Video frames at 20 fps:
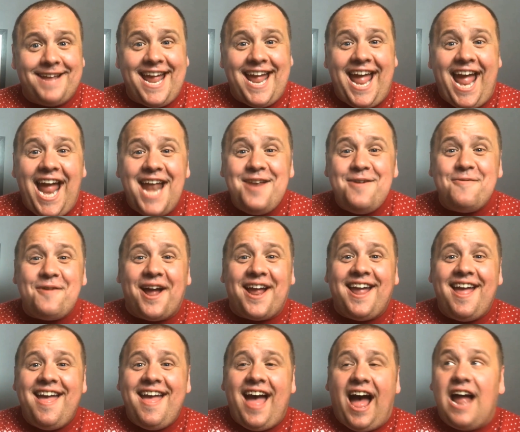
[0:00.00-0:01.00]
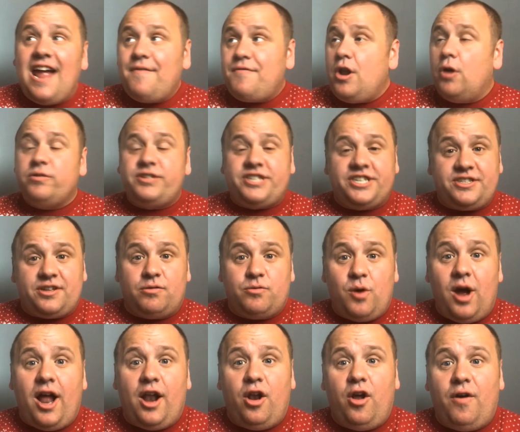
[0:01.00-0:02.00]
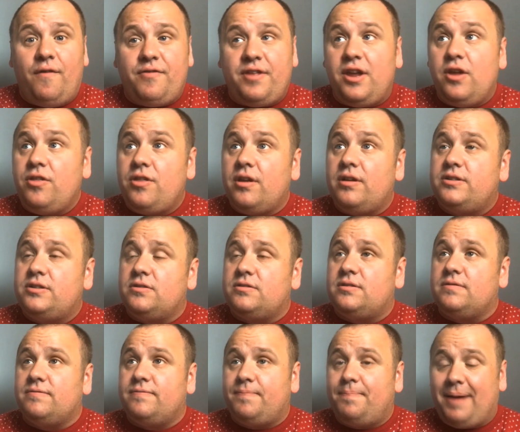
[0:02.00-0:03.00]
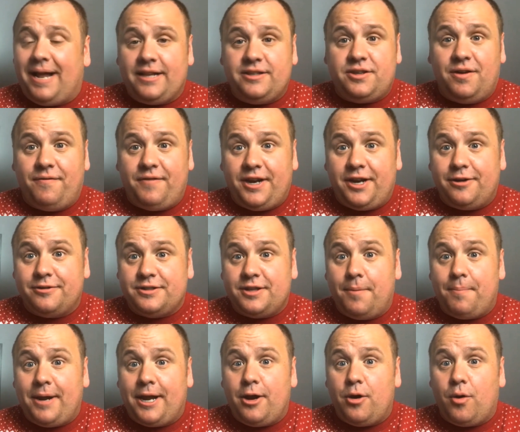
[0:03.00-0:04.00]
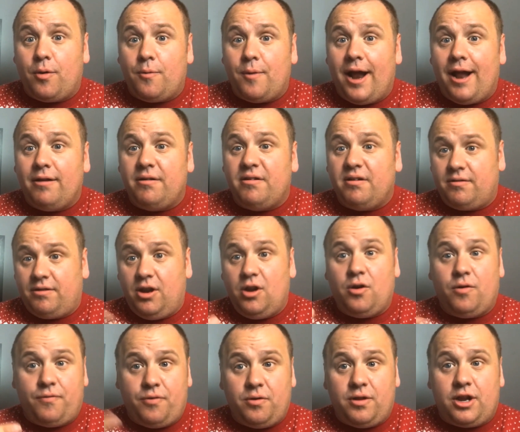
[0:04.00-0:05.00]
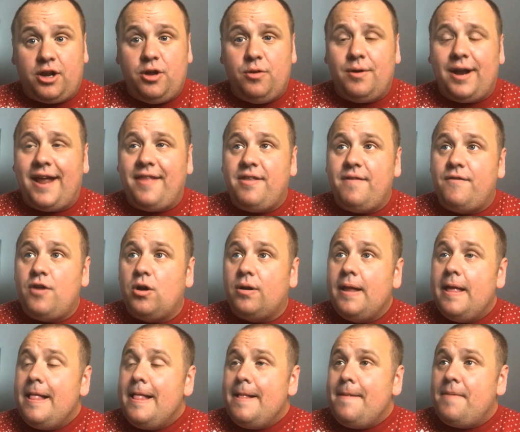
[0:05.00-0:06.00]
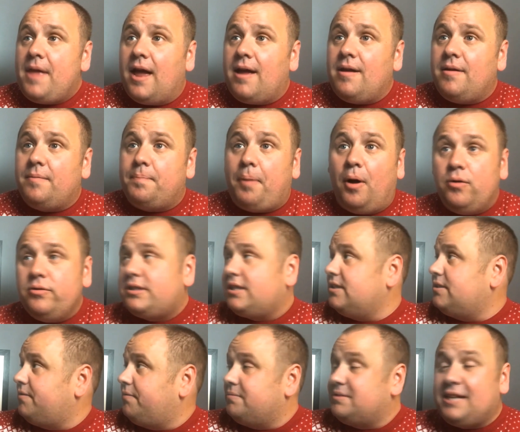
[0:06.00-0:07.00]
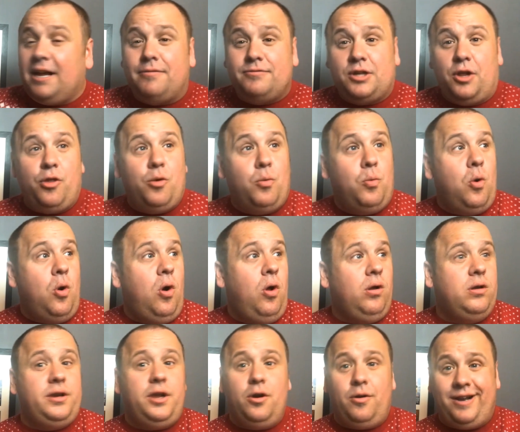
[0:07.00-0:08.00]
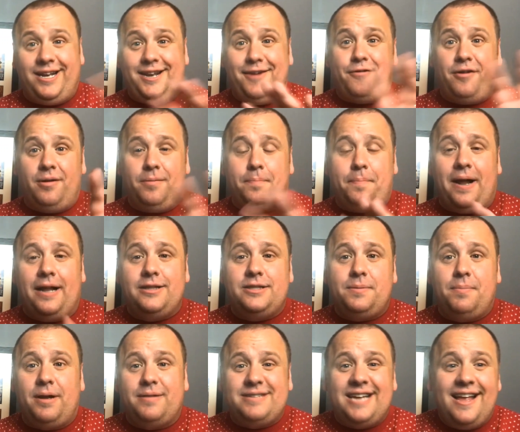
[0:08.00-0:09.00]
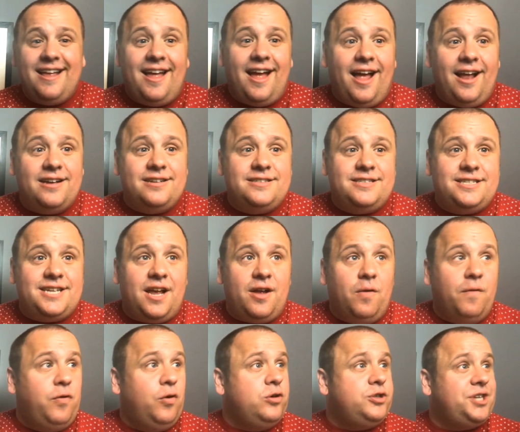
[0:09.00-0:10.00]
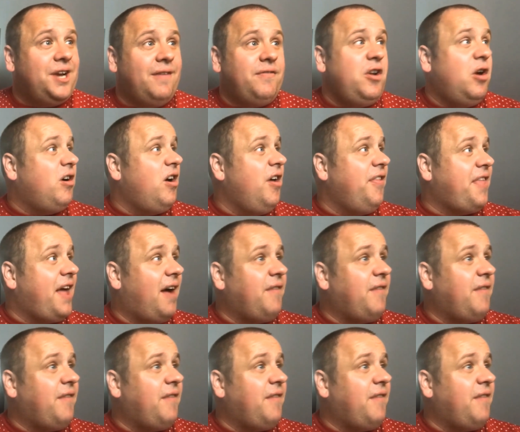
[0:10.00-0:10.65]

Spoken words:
Anyway, I have noticed on quite a lot of the other sort of Panto videos that have been going around, through the Q&A, they've got posters of themselves on the wall, in different pantomimes. And unfortunately, I've not got that.